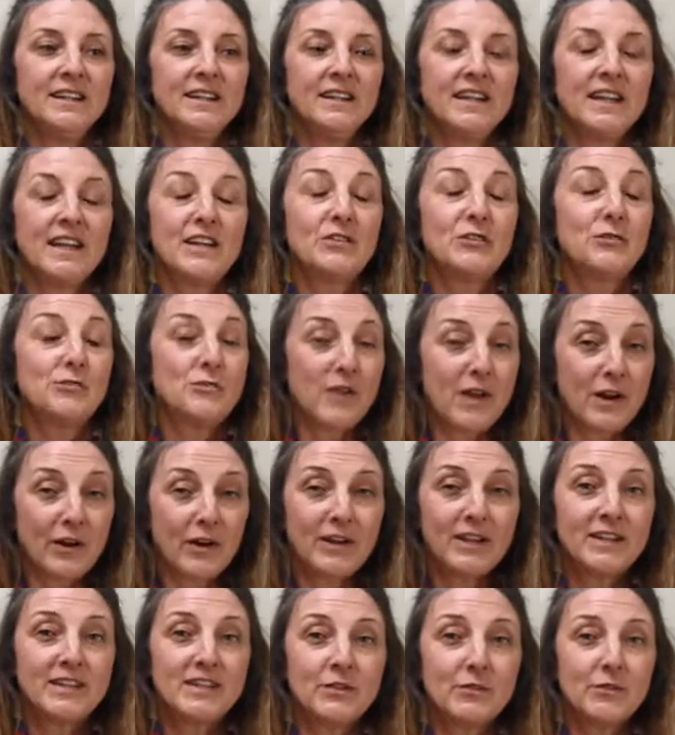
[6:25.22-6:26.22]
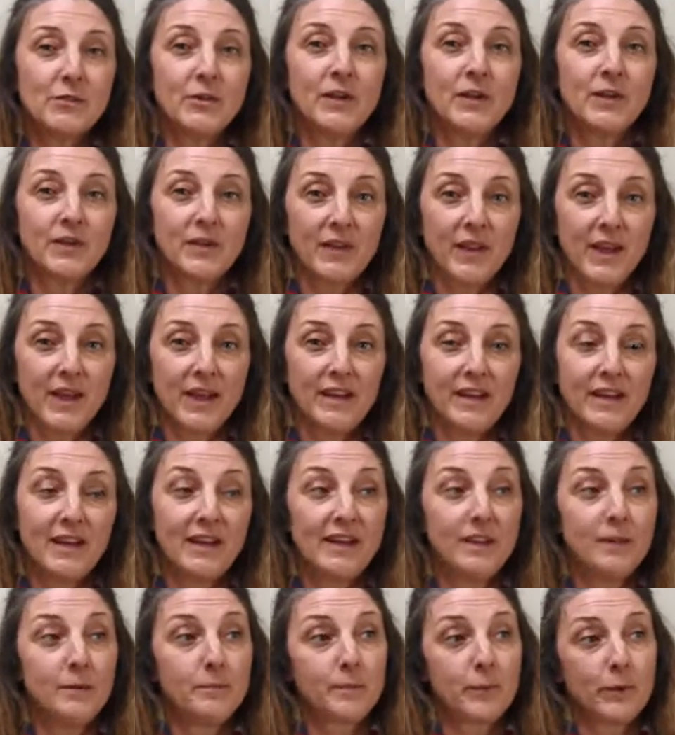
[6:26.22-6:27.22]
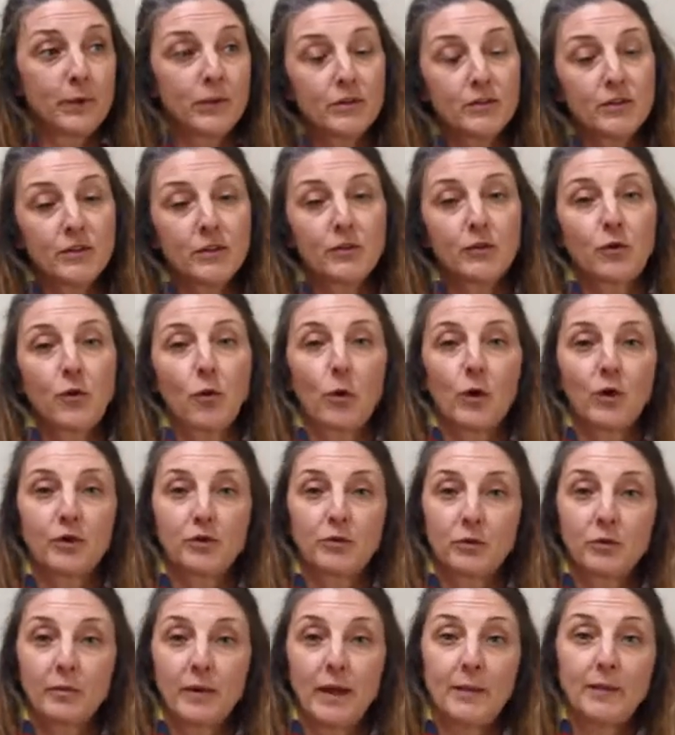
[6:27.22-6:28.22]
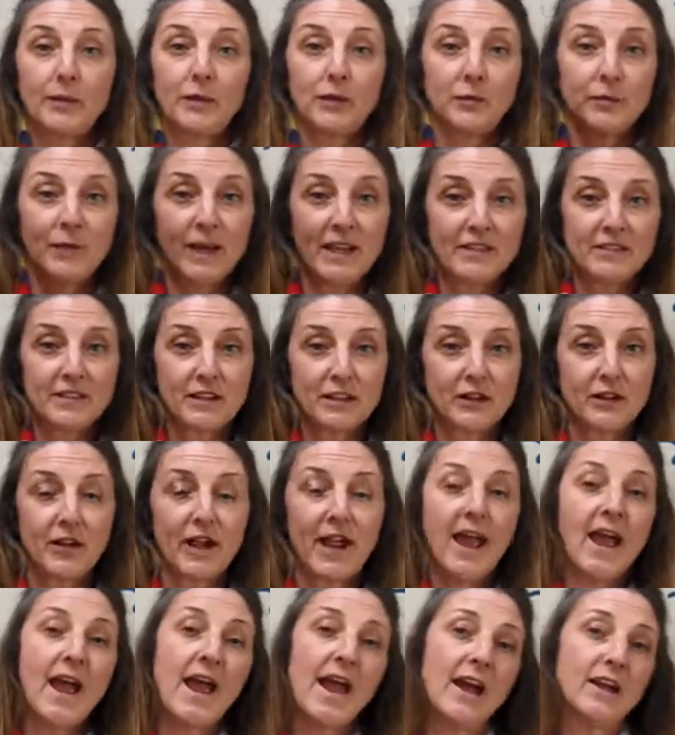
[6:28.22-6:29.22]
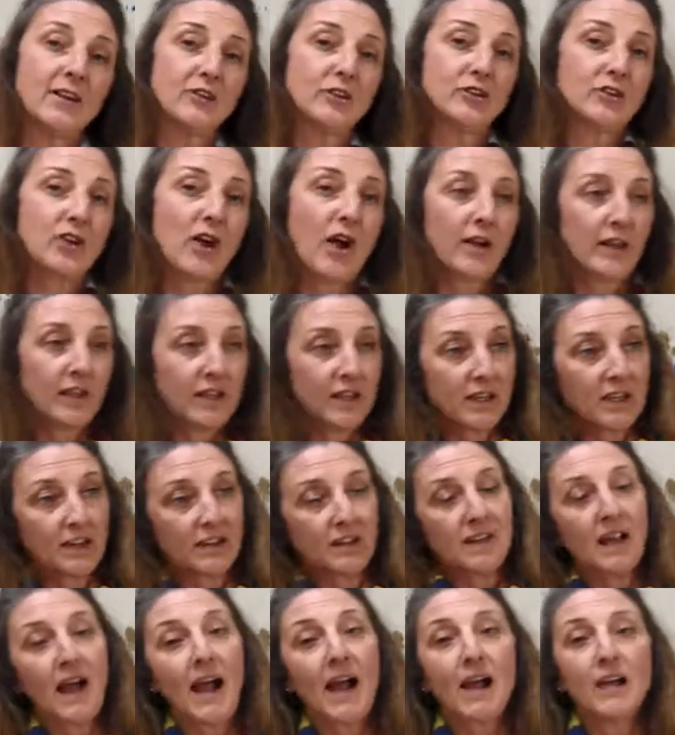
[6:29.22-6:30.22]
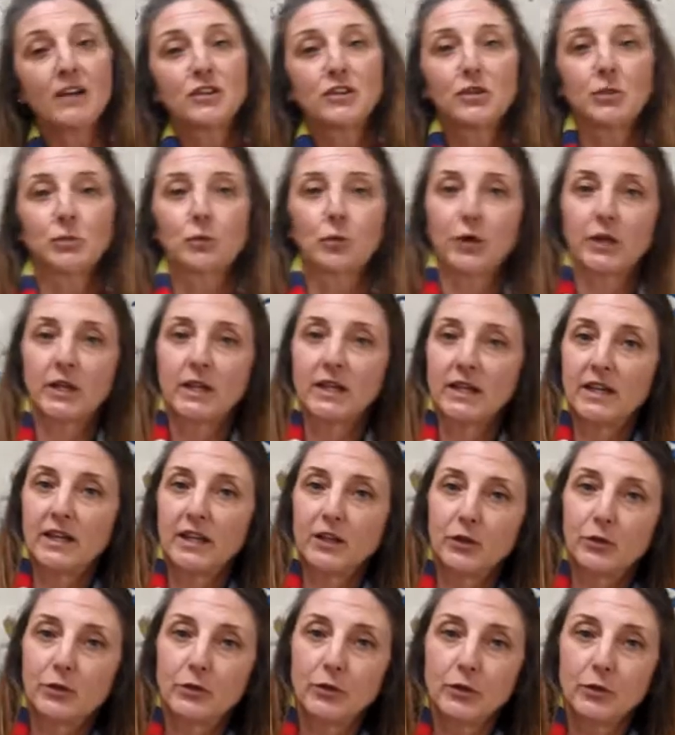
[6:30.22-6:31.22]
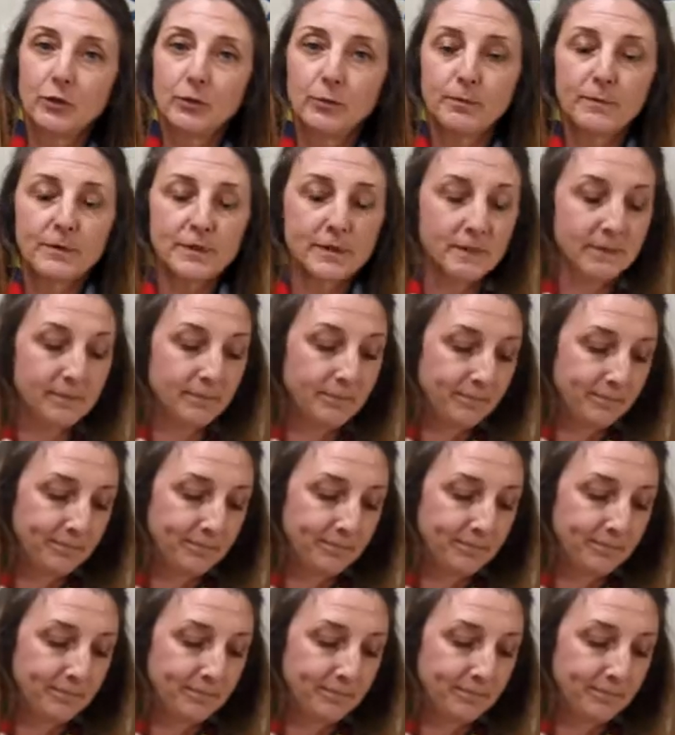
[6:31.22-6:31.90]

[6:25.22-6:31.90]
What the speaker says: It's very different than an in-person course where maybe you're raising your hand, you're talking in class, you're working in groups.